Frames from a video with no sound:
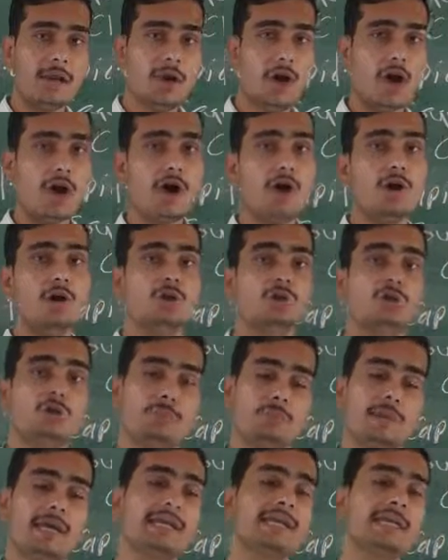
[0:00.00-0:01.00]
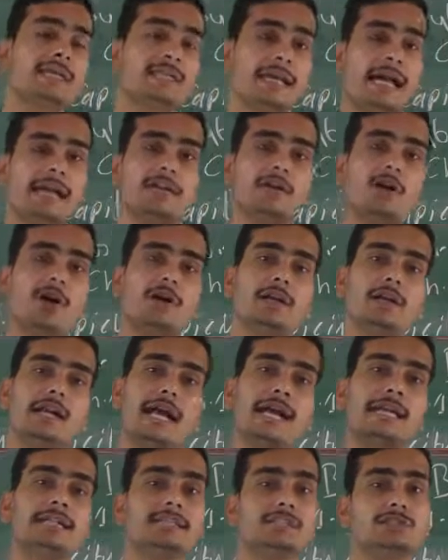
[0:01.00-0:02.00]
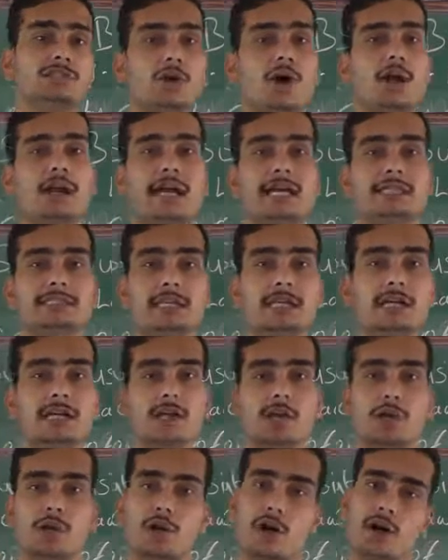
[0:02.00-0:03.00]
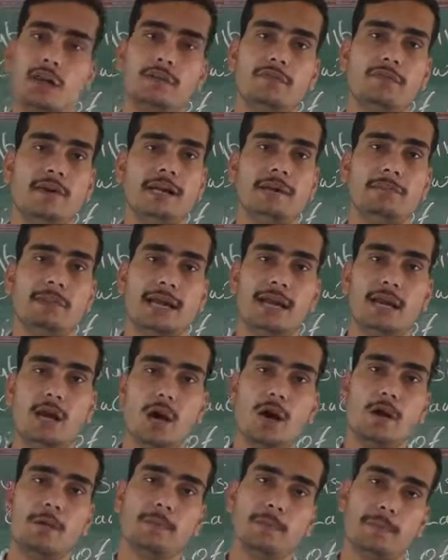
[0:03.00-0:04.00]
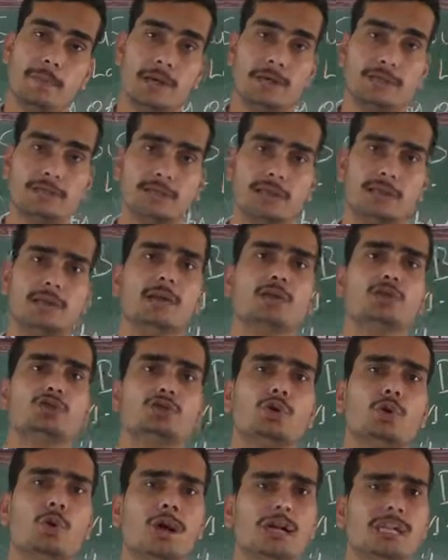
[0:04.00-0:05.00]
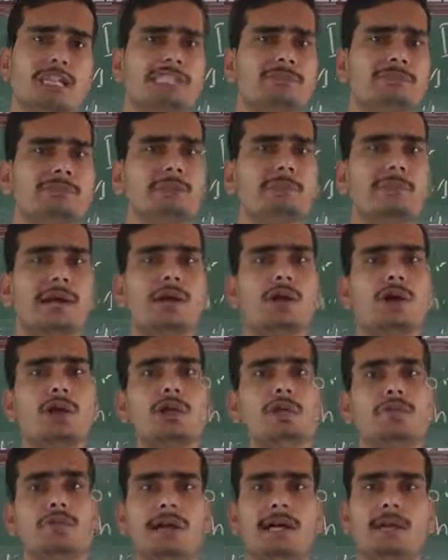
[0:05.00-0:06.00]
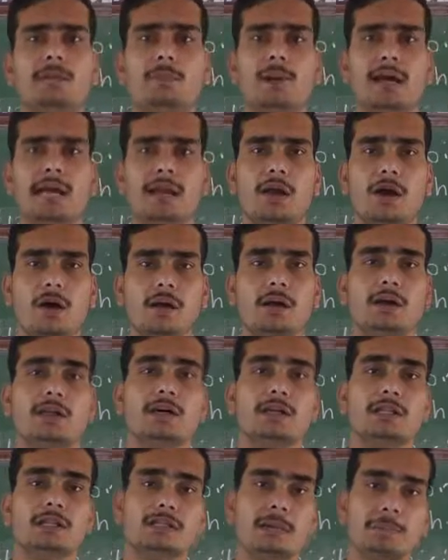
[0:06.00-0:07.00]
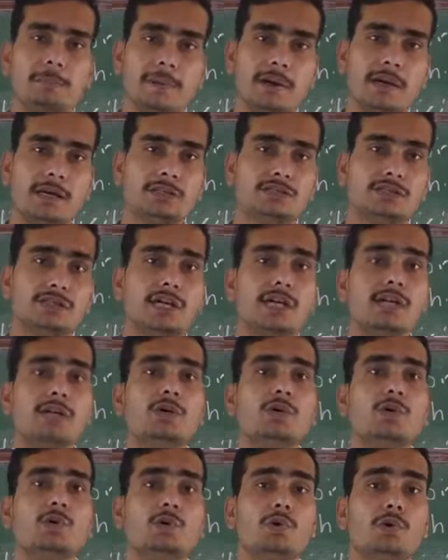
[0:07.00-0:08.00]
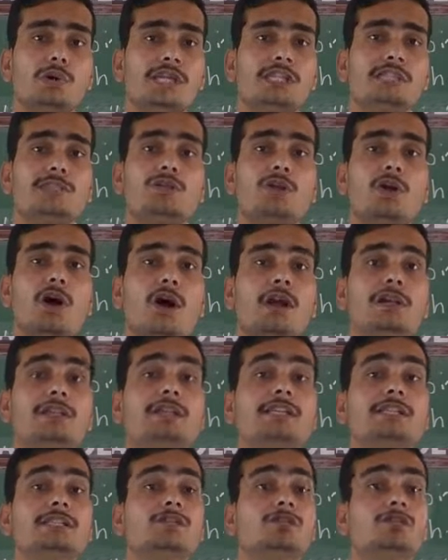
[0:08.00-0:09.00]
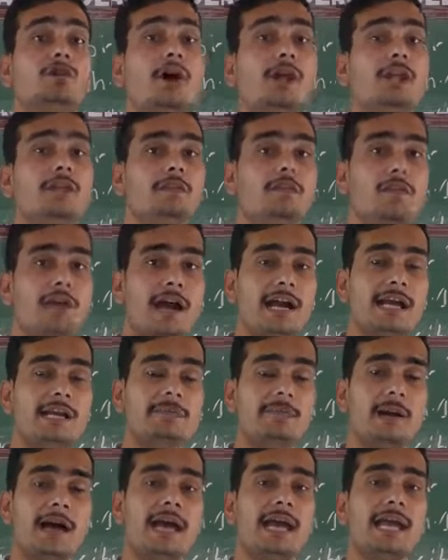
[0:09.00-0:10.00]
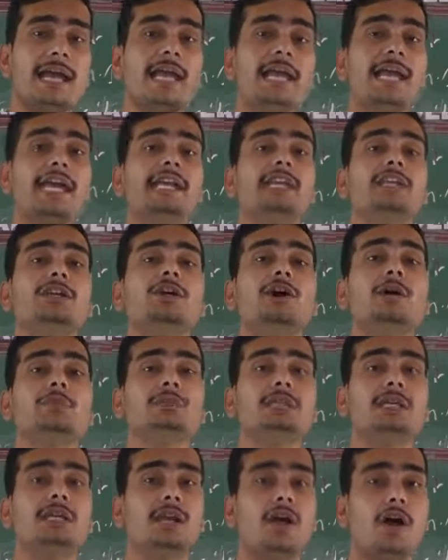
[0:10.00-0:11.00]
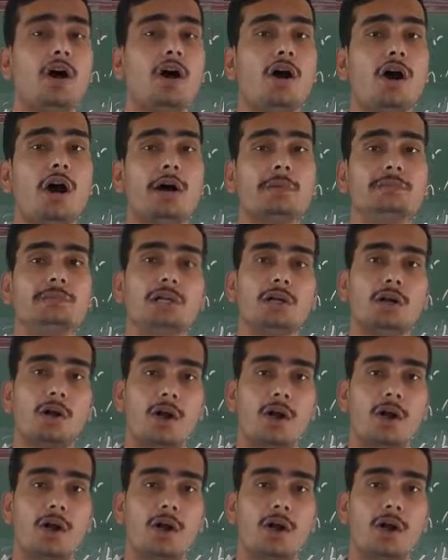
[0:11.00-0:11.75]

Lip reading: law to making that contract, is called as a qualified by law person. So what is mean by qualified by law? The person who is not disqualified by any of the law of the